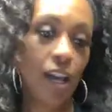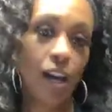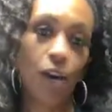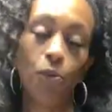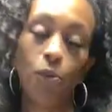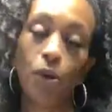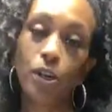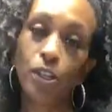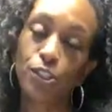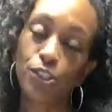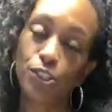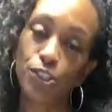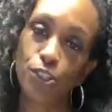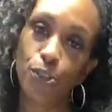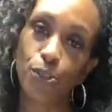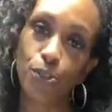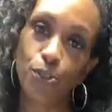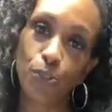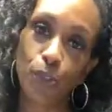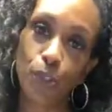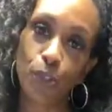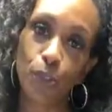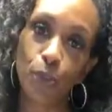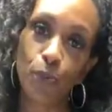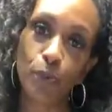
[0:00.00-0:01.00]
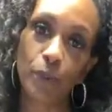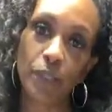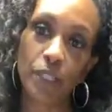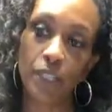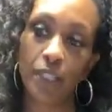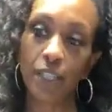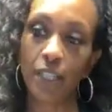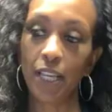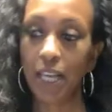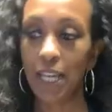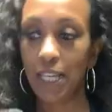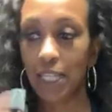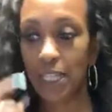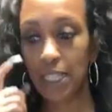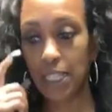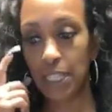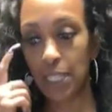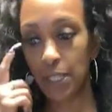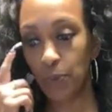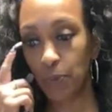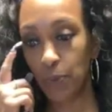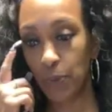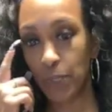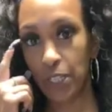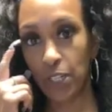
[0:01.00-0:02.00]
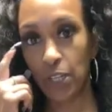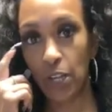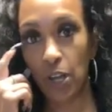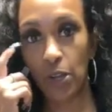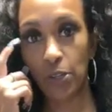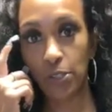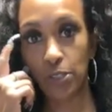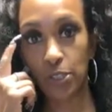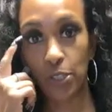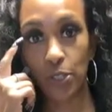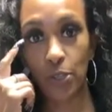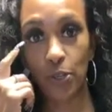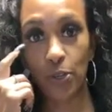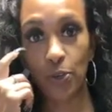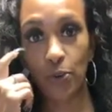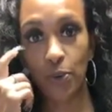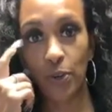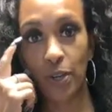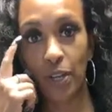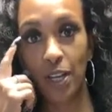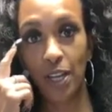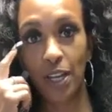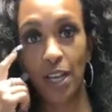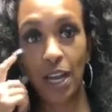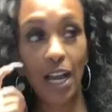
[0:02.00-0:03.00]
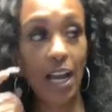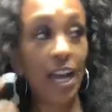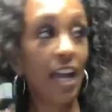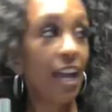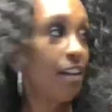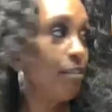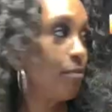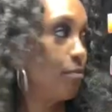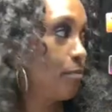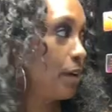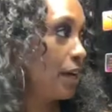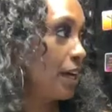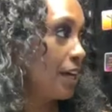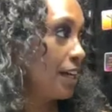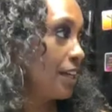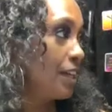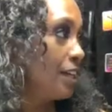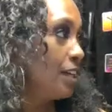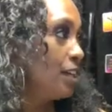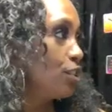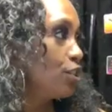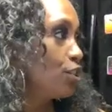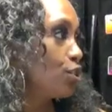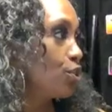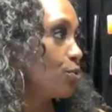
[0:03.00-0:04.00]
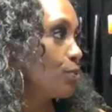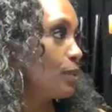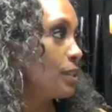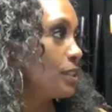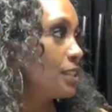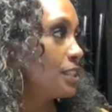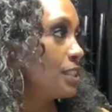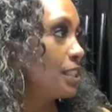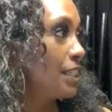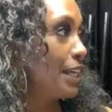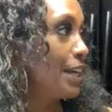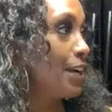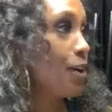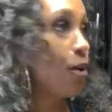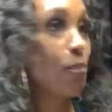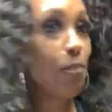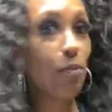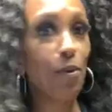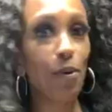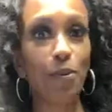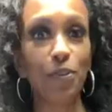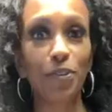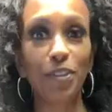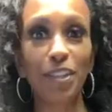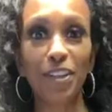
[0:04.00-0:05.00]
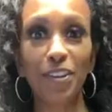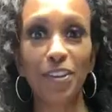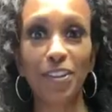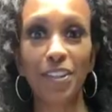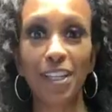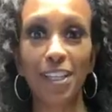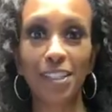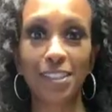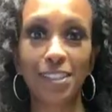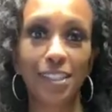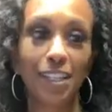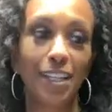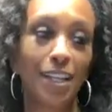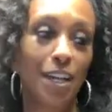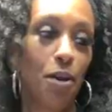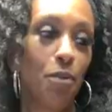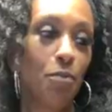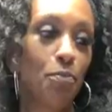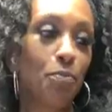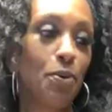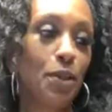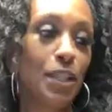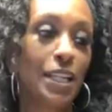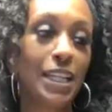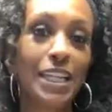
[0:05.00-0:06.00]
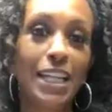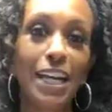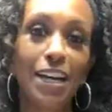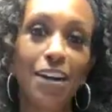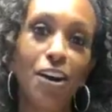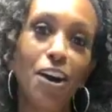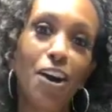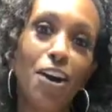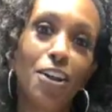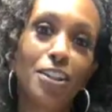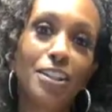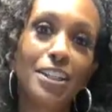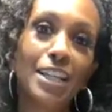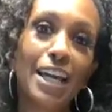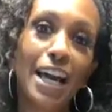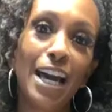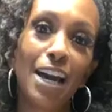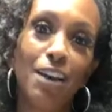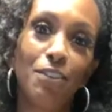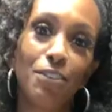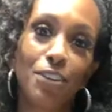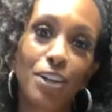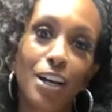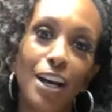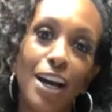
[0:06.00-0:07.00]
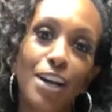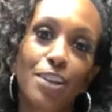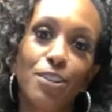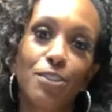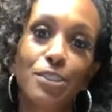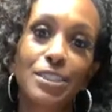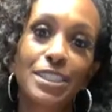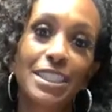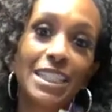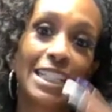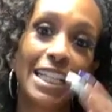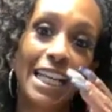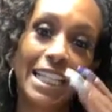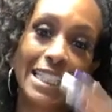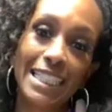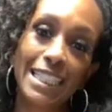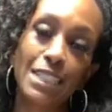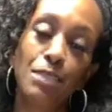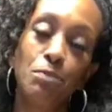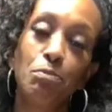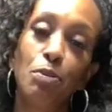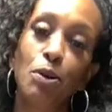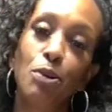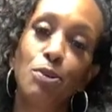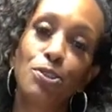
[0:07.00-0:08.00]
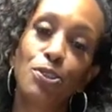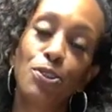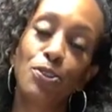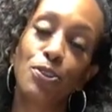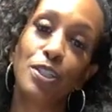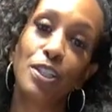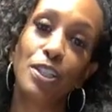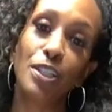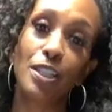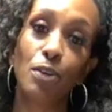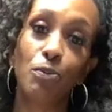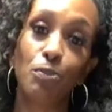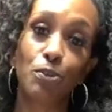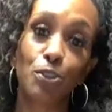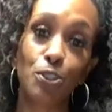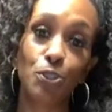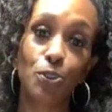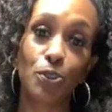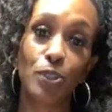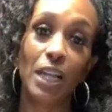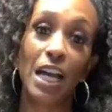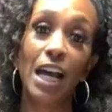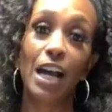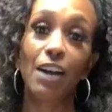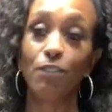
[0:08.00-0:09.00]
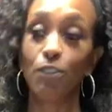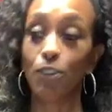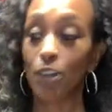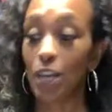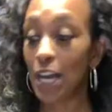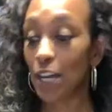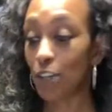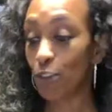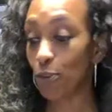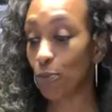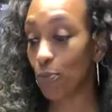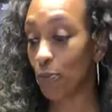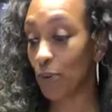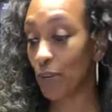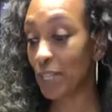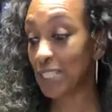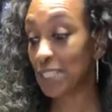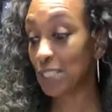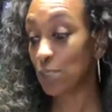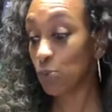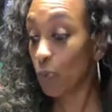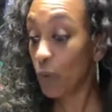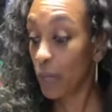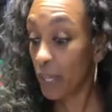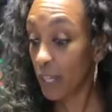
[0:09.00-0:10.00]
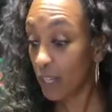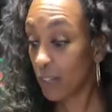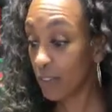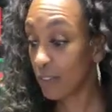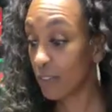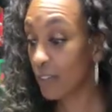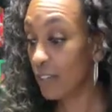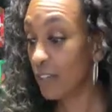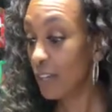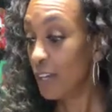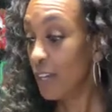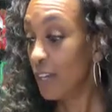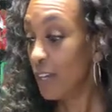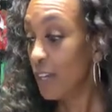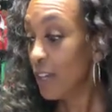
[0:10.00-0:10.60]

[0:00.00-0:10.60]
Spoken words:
I wanted to show you a little bit of that, and then we can also, I have my trusty help over there that's pulling out all the avocados, and I didn't post on here that we're doing avocado bread as well.